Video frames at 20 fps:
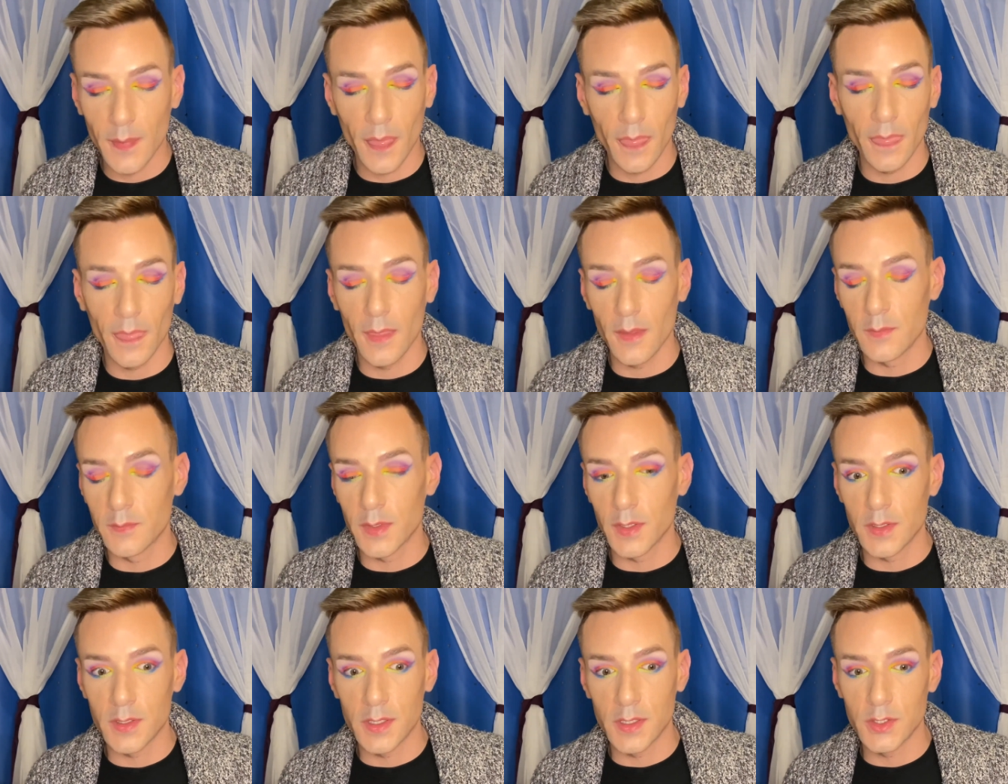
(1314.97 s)
Oh my
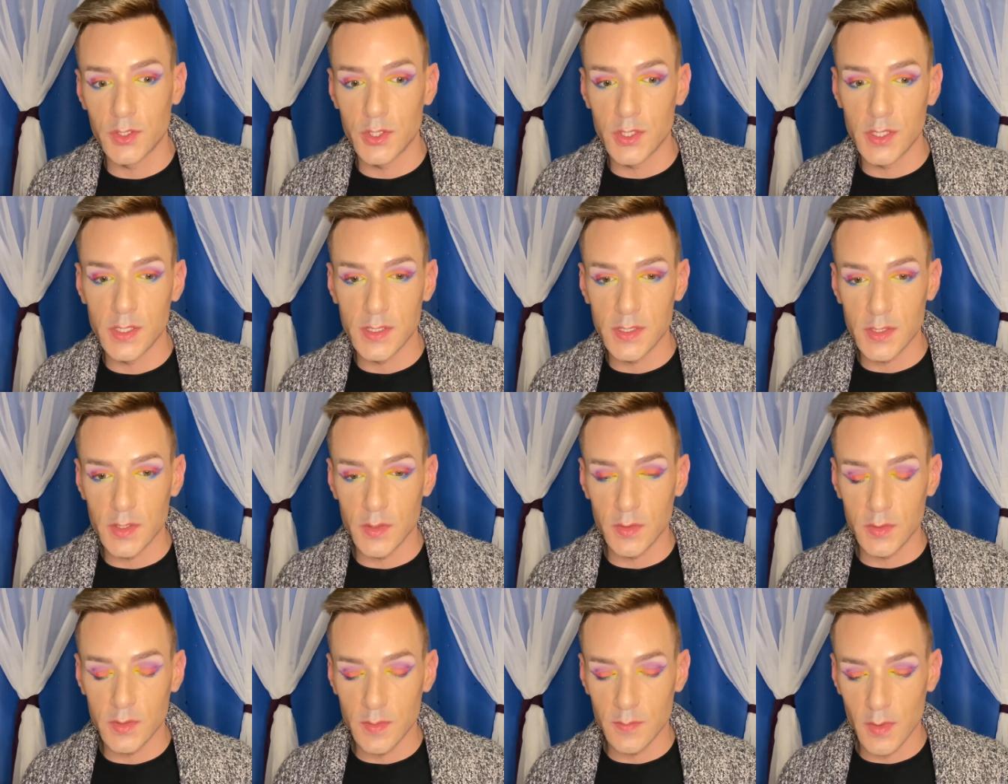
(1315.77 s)
God, she just looked
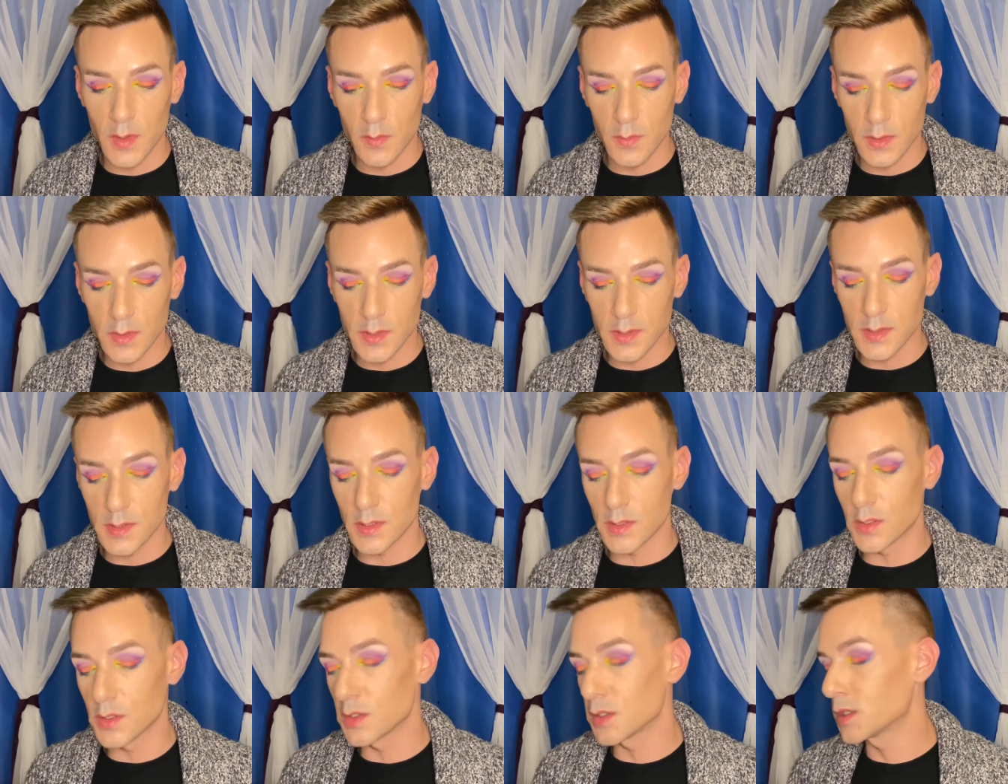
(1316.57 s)
at me with this
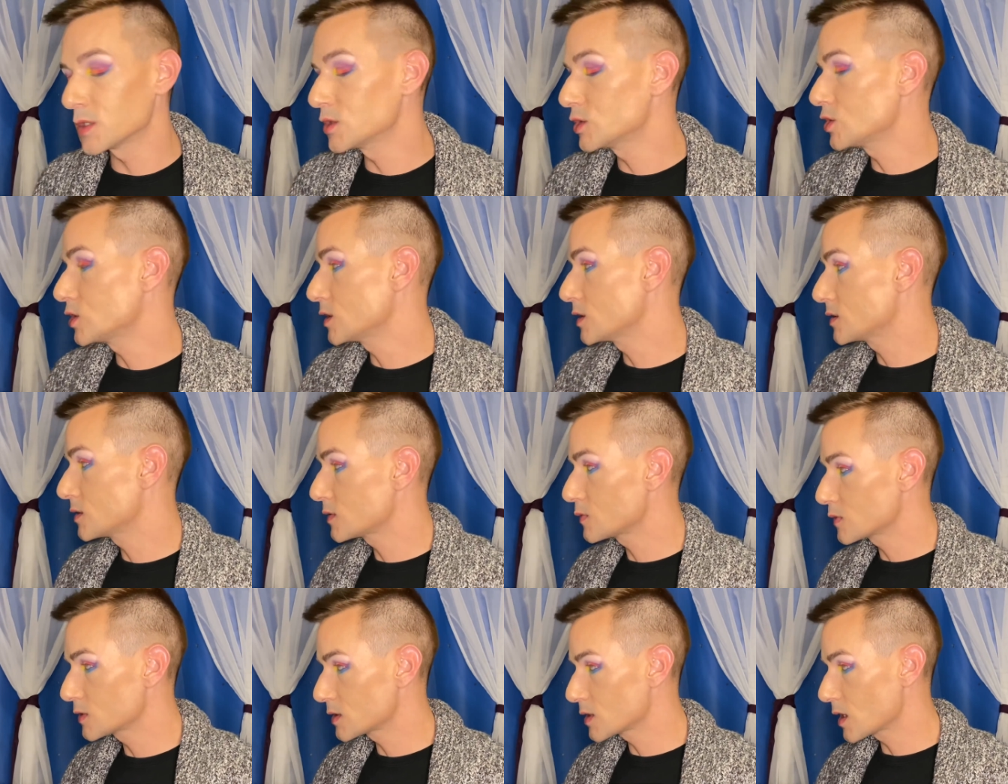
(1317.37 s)
look, and she just was
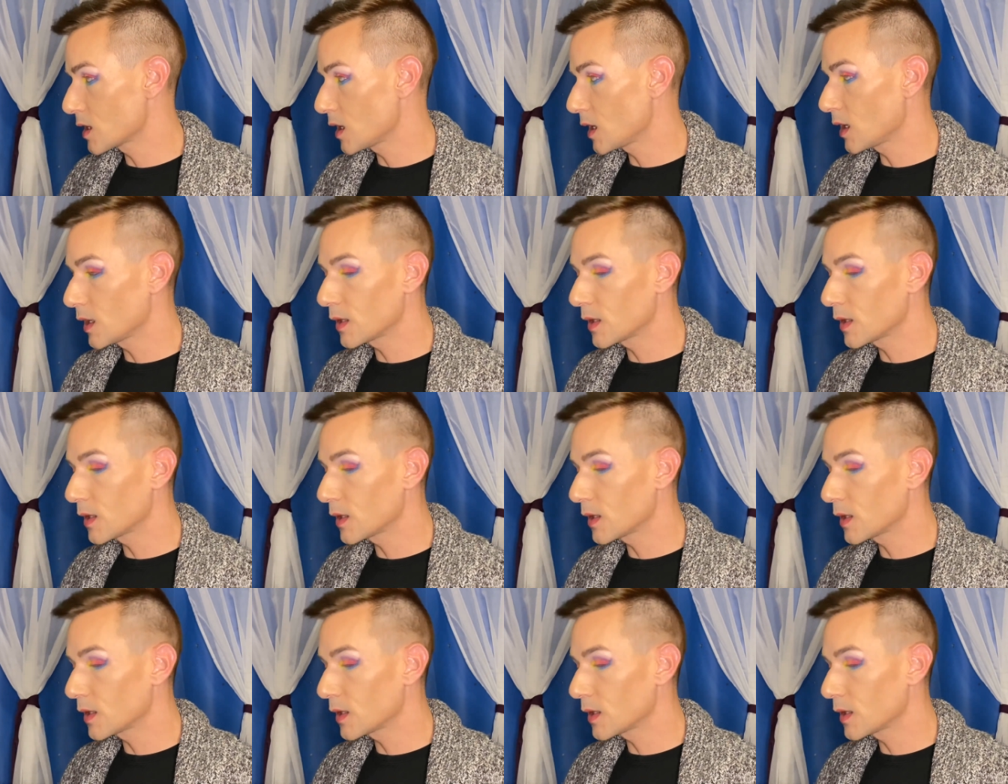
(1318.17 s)
like,